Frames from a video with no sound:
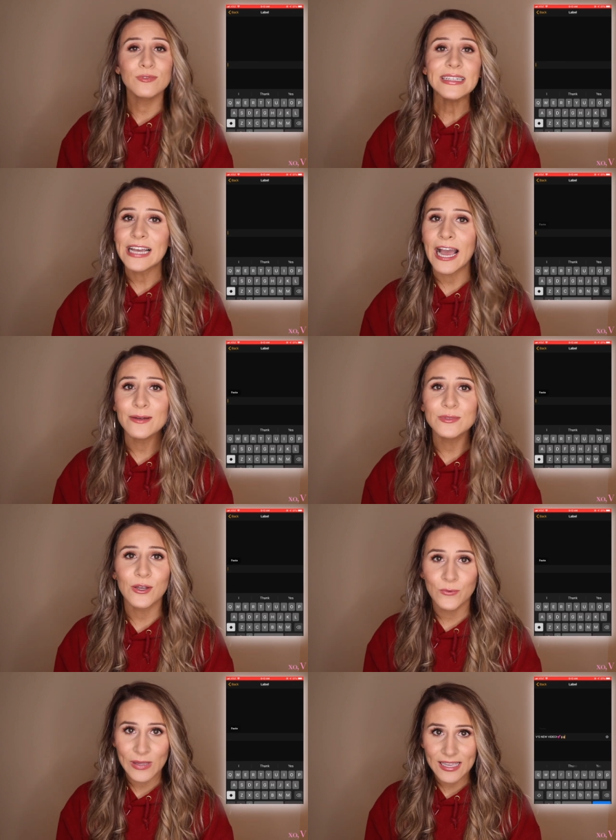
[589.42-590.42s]
three times
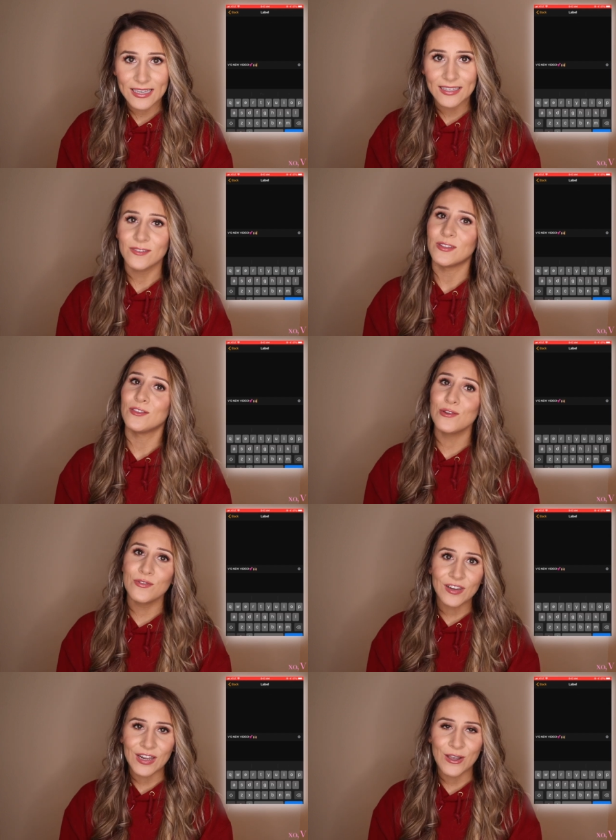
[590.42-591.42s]
a week with
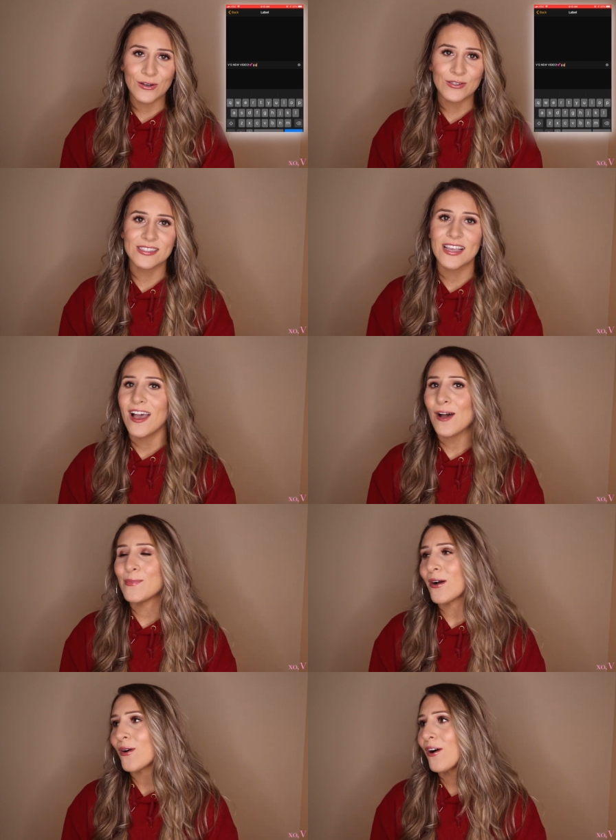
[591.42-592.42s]
new videos
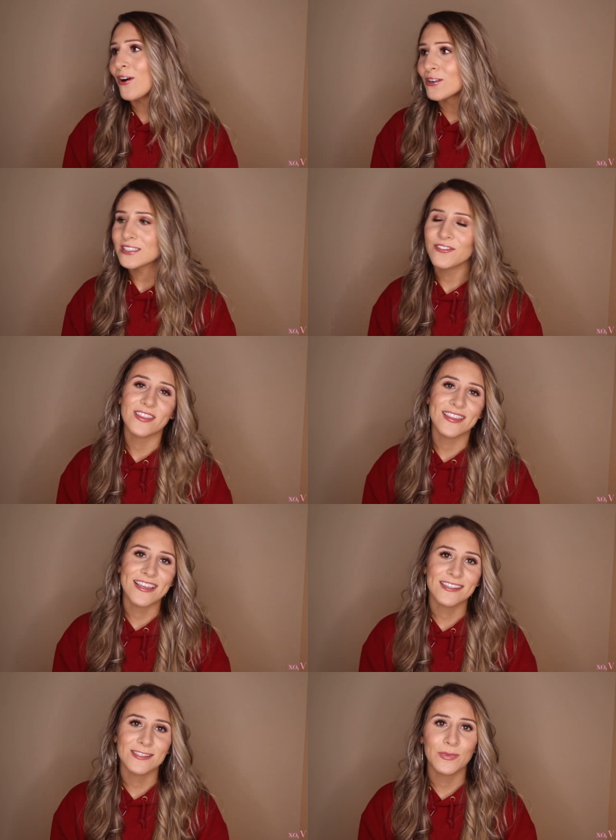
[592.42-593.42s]
about all different
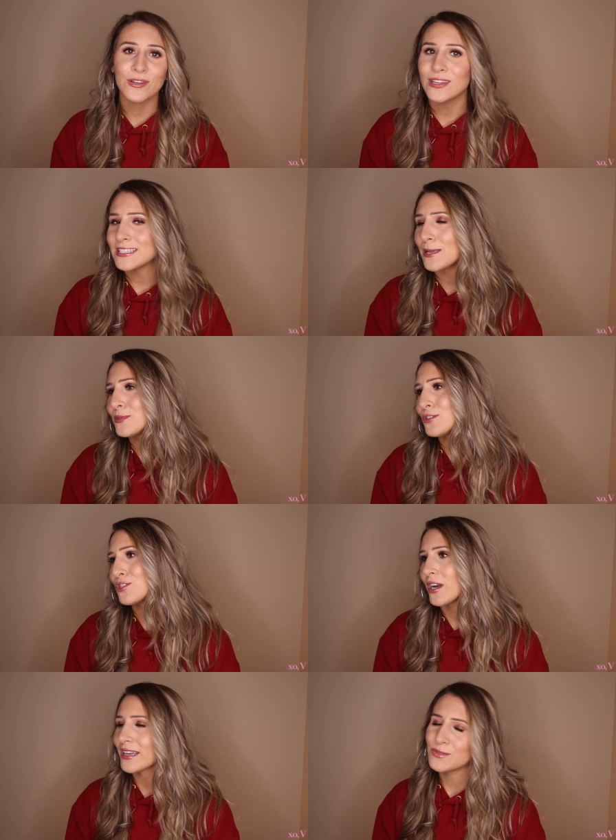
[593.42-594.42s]
things, beauty tips and
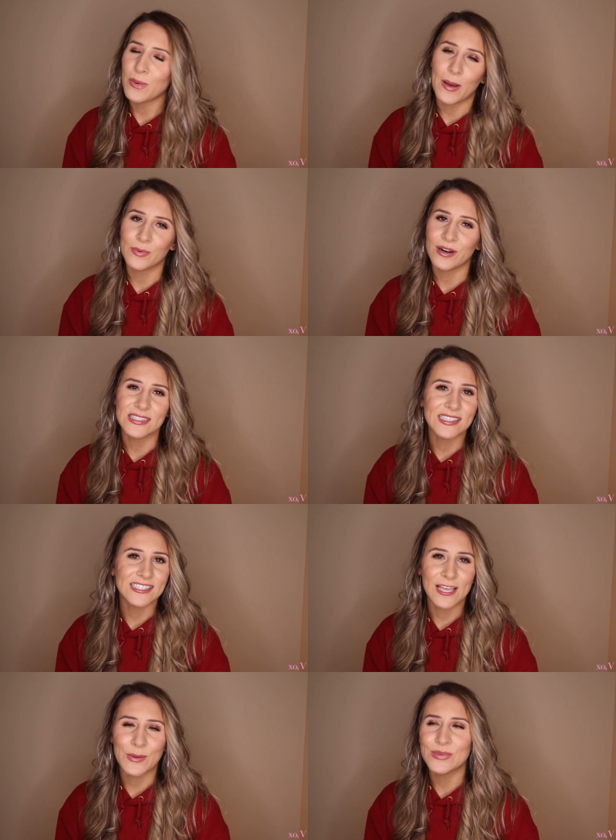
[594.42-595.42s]
tricks, paparazzi
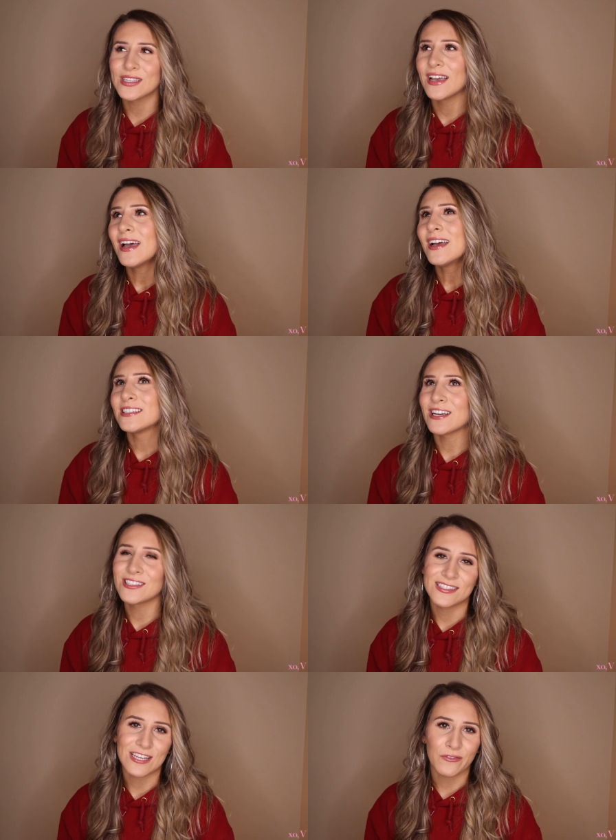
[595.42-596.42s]
tips,
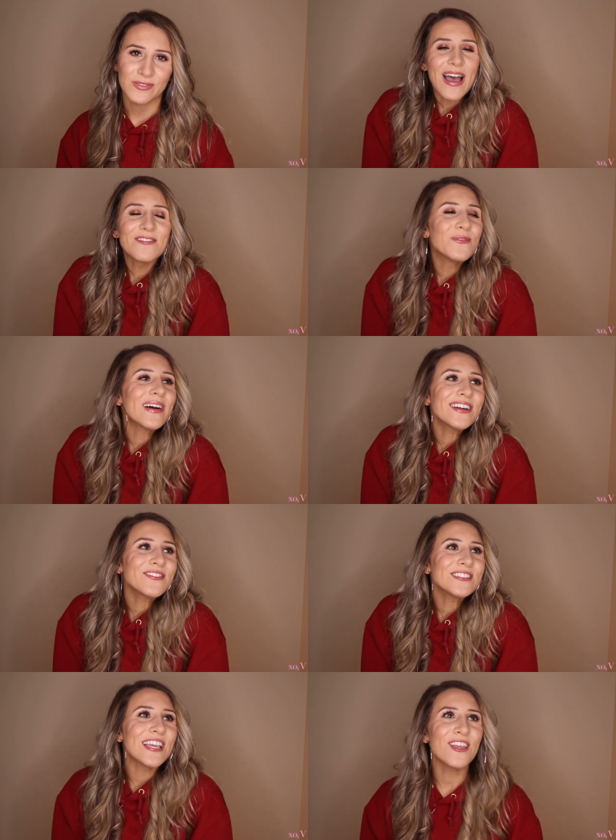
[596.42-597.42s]
tons of stuff. Have a
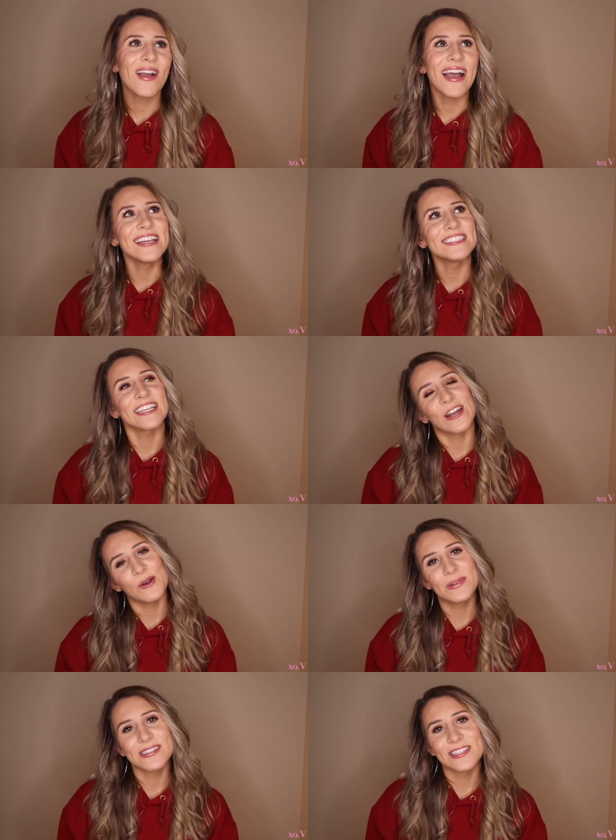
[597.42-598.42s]
wonderful day, you guys, and I
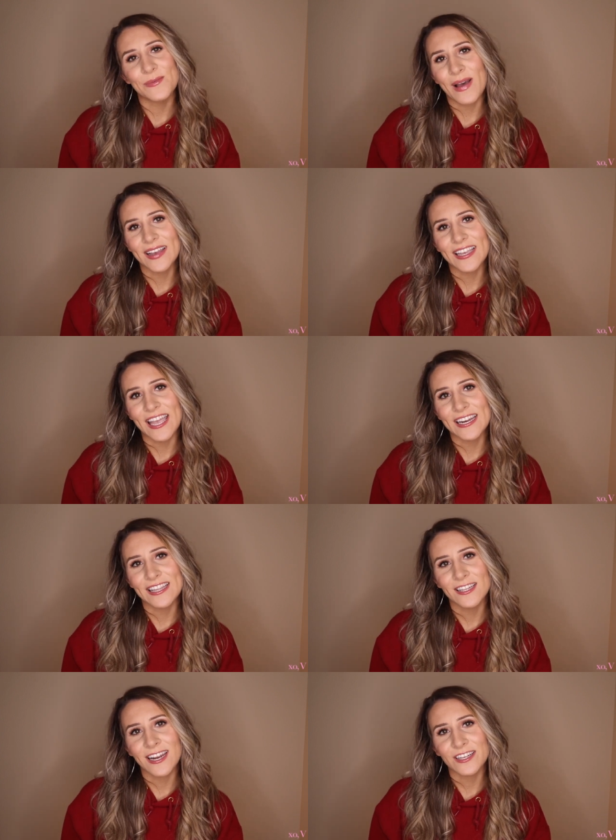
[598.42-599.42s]
hope to see you back again
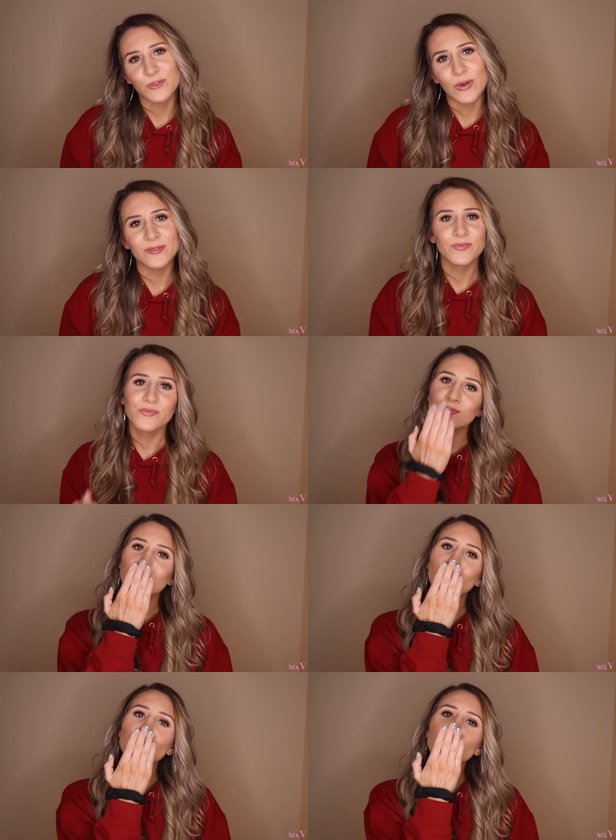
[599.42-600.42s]
in the next one.
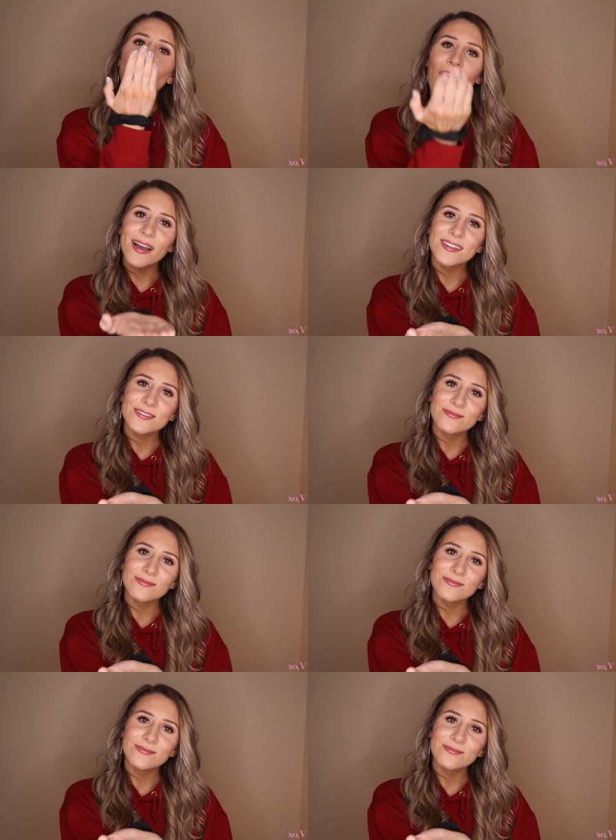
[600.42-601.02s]
Mwah.